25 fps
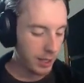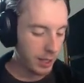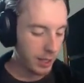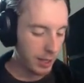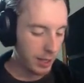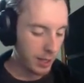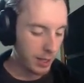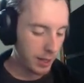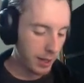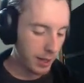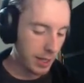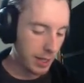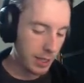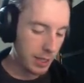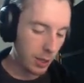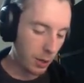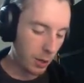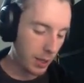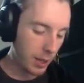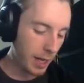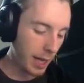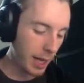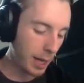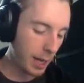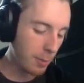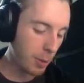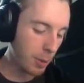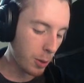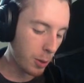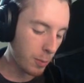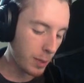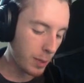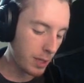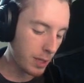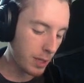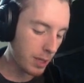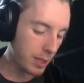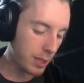This already had both
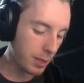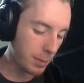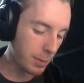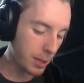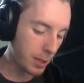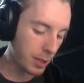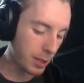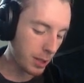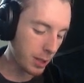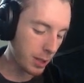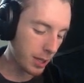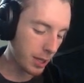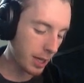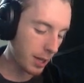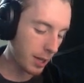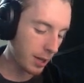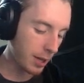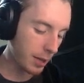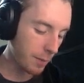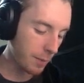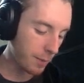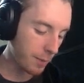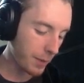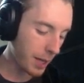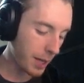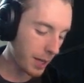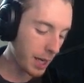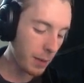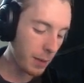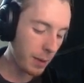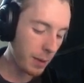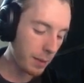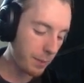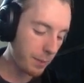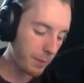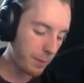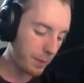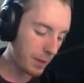pieces. I'm not sharing anything. Anyway,
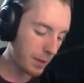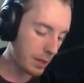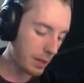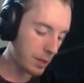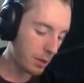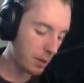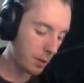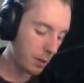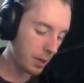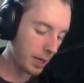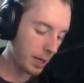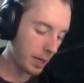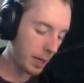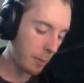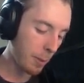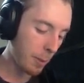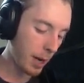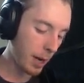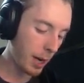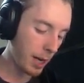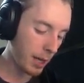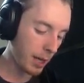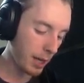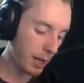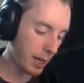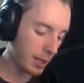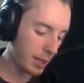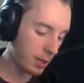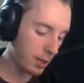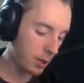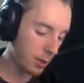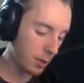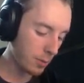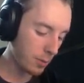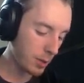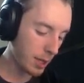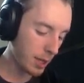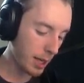so I'm going to combine like
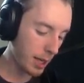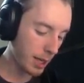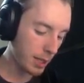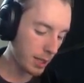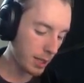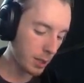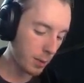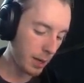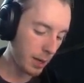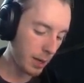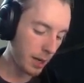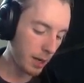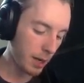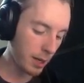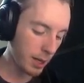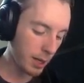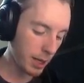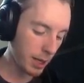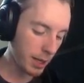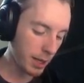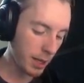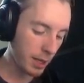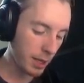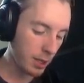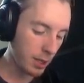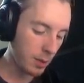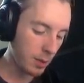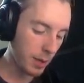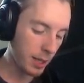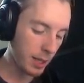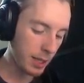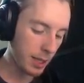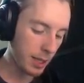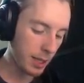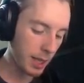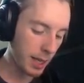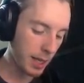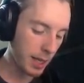terms, the x squared and the 2x
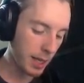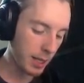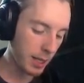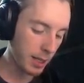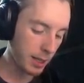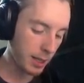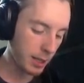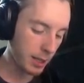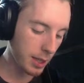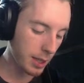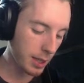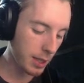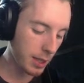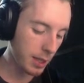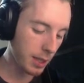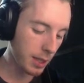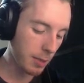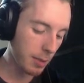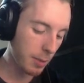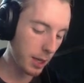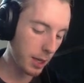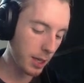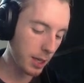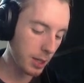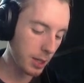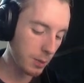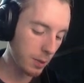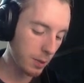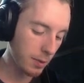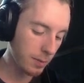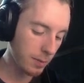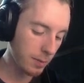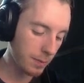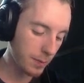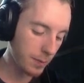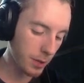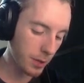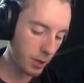and the x, and then the minus 1.
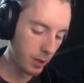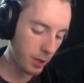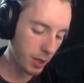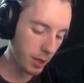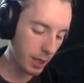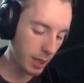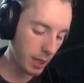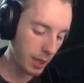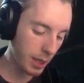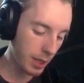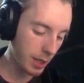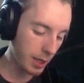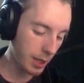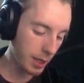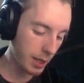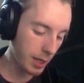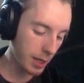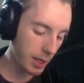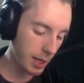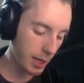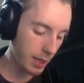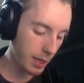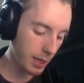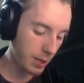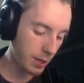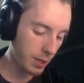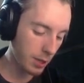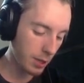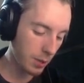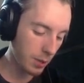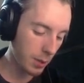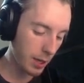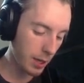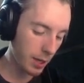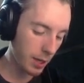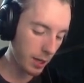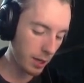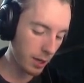So you're going to get x
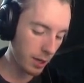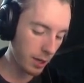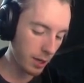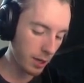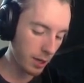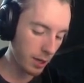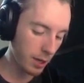squared.